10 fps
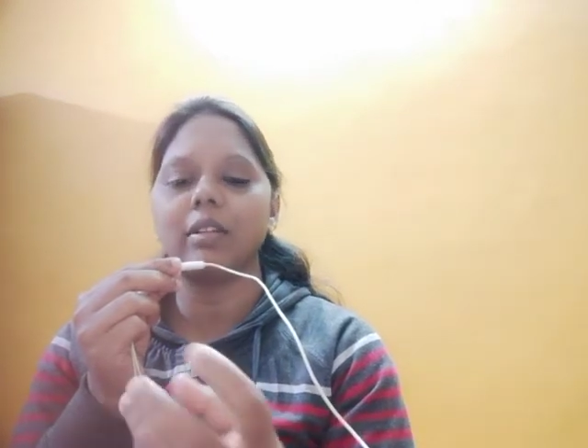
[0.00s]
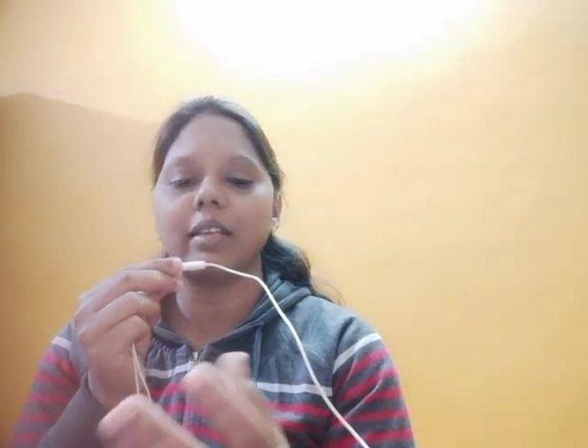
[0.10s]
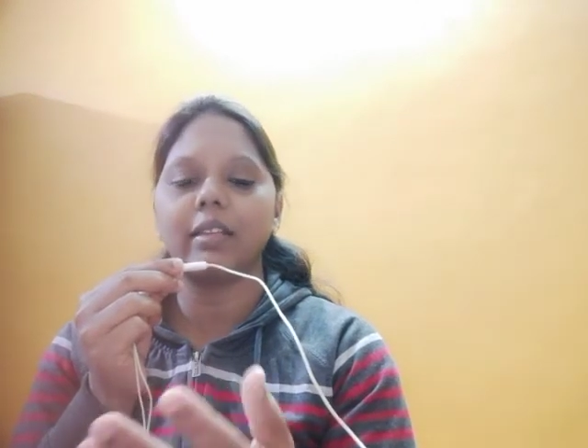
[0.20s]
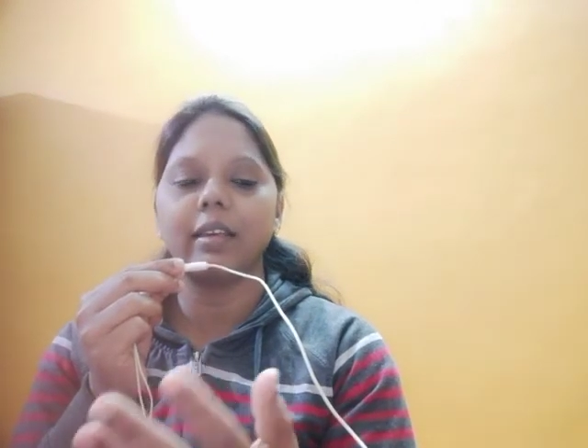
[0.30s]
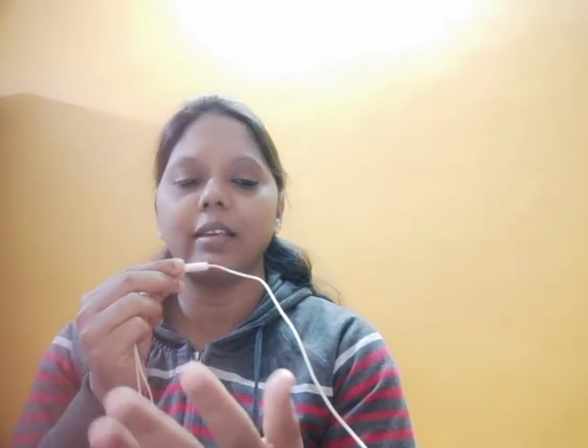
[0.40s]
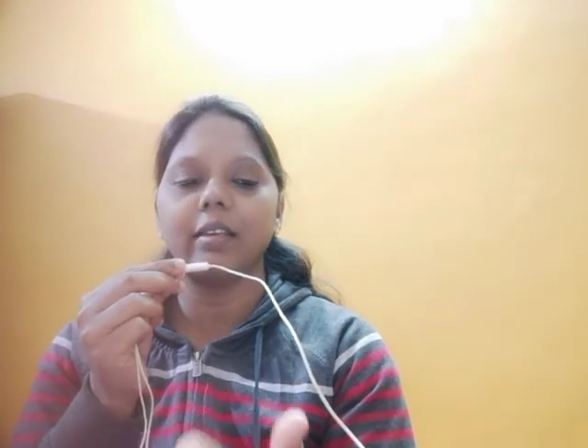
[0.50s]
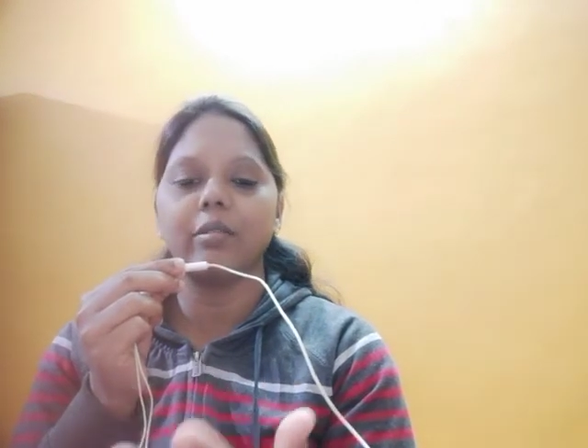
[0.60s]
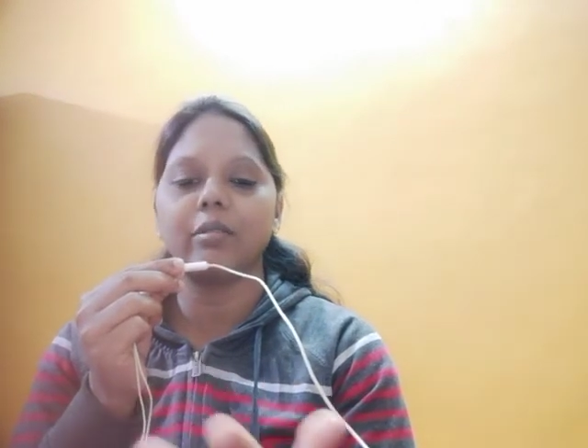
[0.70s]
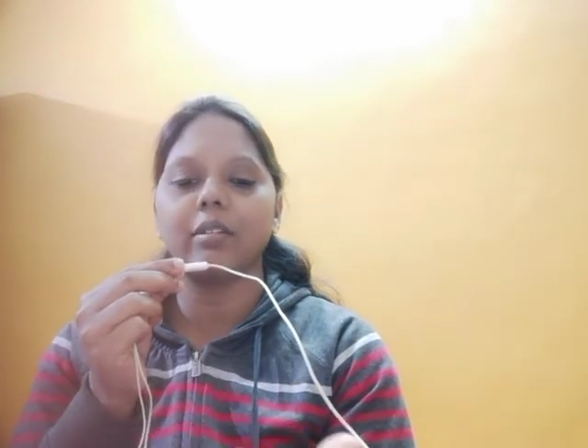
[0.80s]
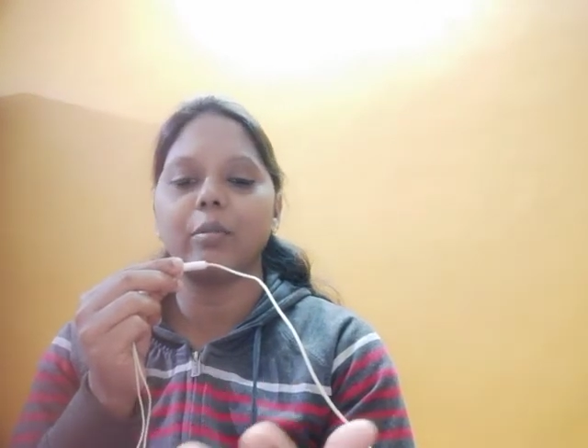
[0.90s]
like they
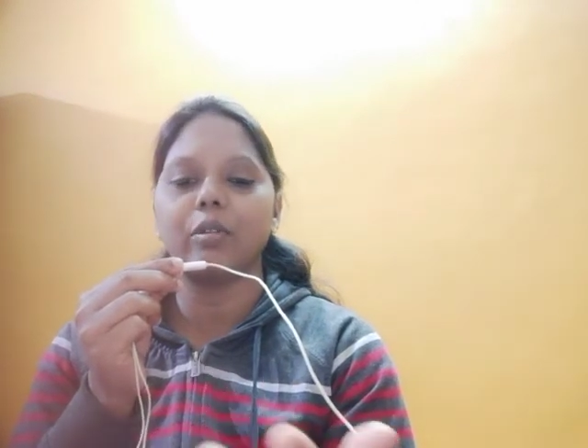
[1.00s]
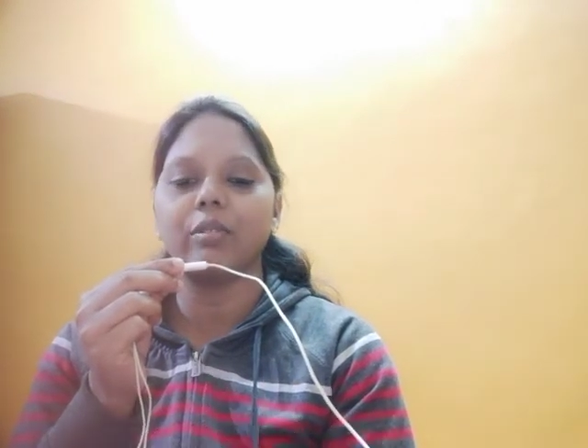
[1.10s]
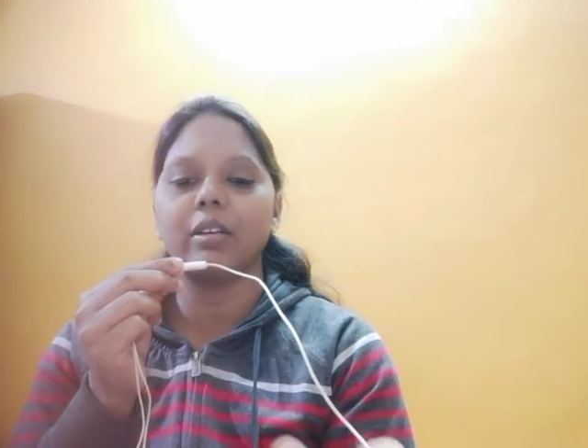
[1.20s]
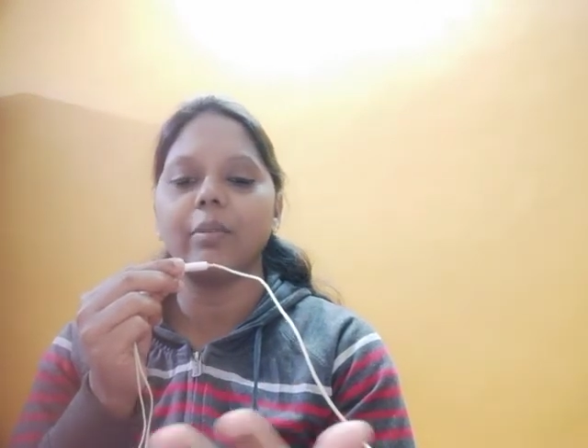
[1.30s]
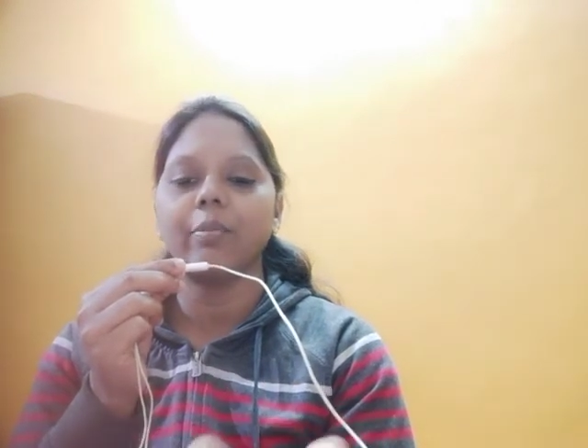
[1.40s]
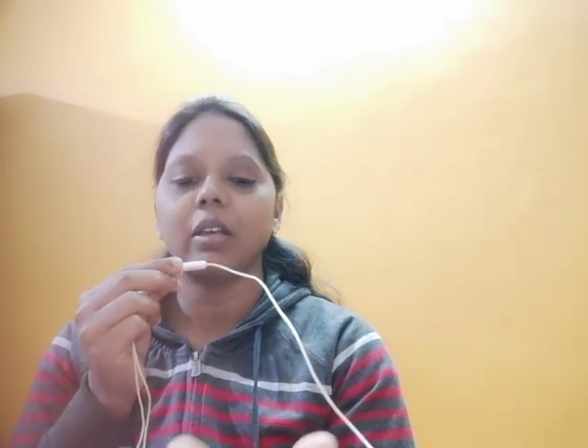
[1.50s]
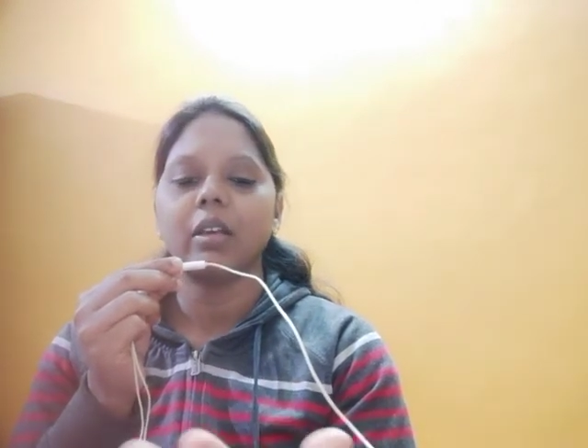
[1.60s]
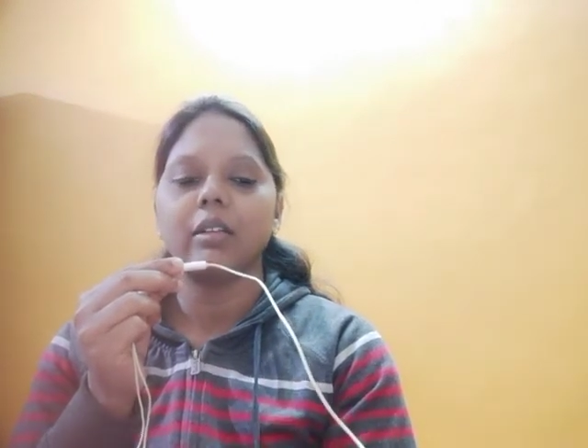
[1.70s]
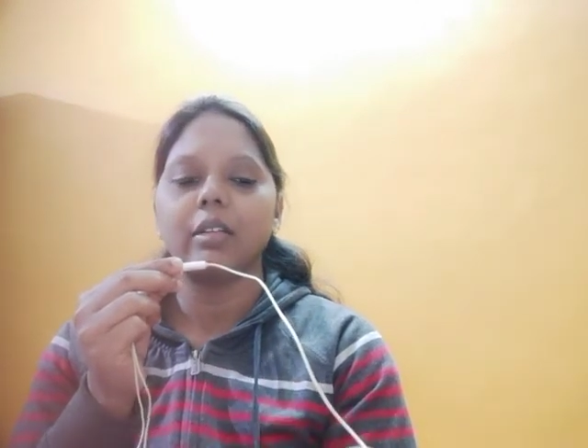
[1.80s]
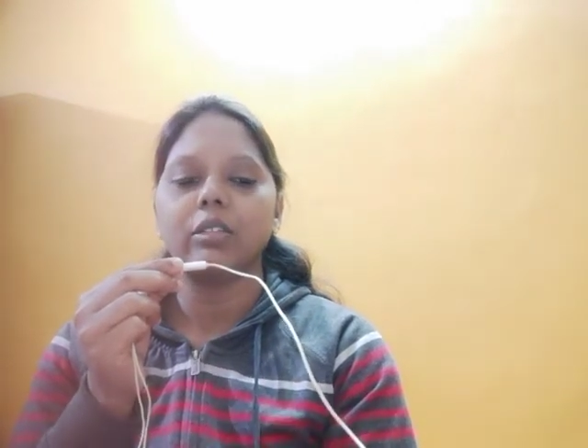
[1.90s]
give some of the
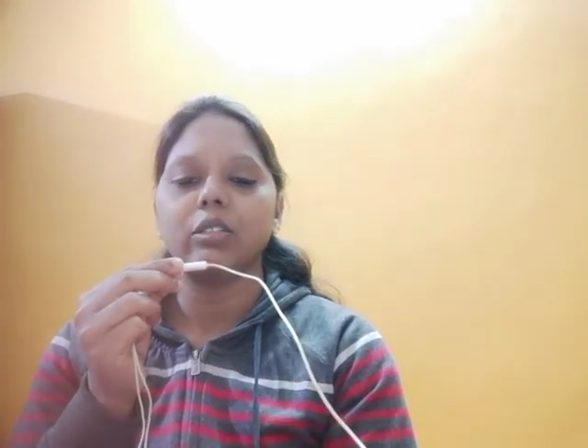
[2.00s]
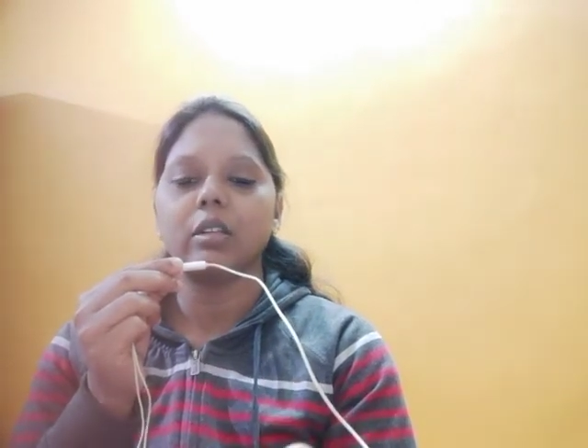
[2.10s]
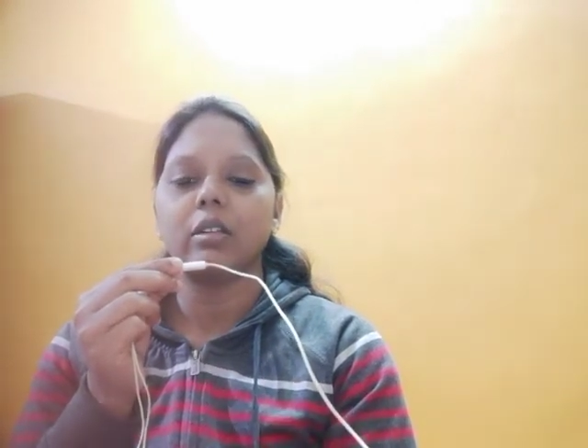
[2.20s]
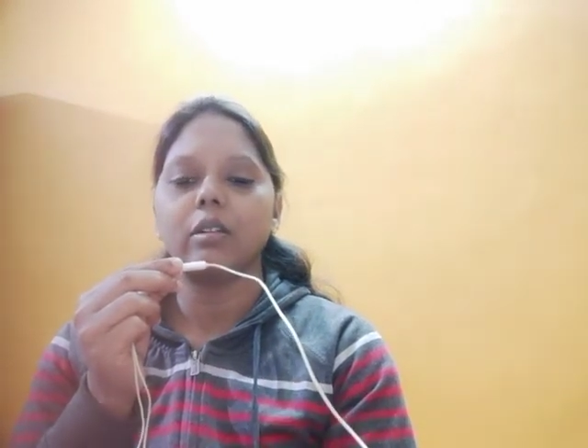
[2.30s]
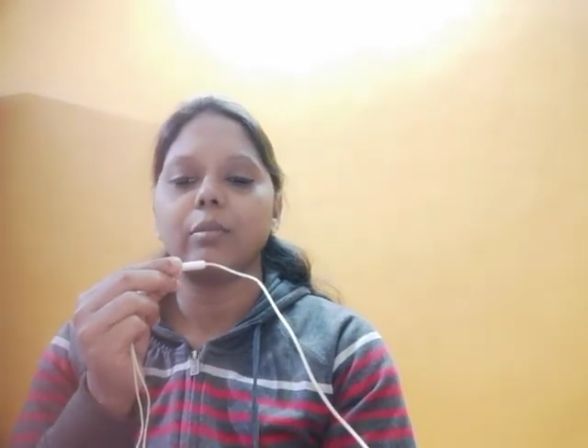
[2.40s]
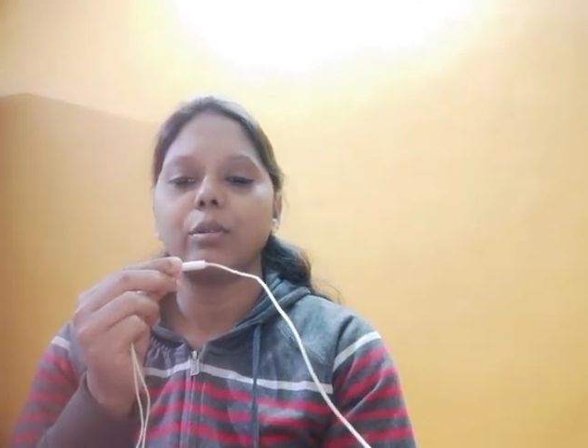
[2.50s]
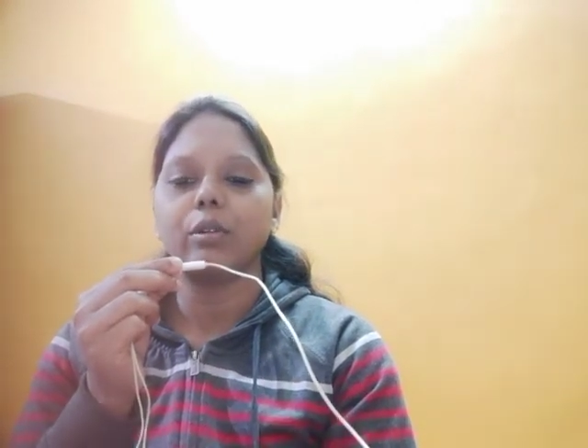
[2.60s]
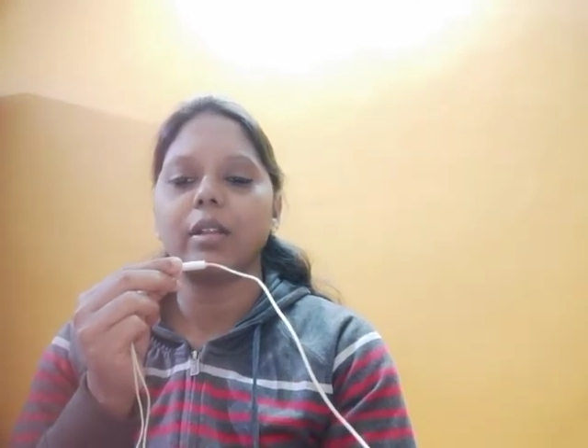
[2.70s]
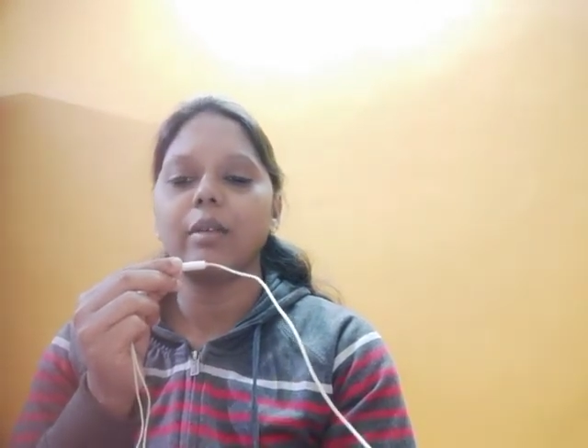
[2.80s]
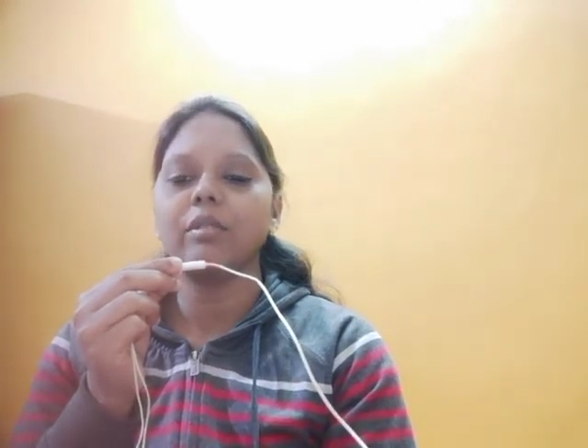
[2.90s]
traditional
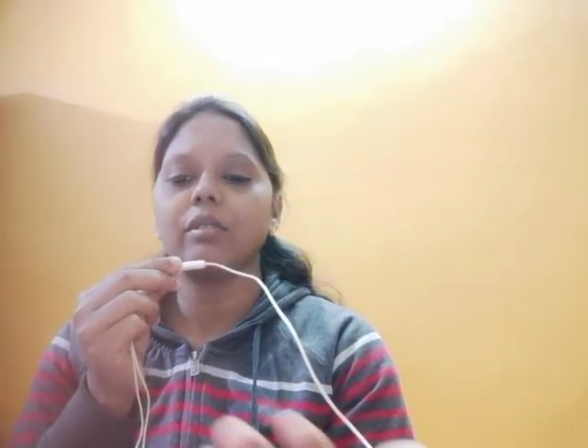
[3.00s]
programs.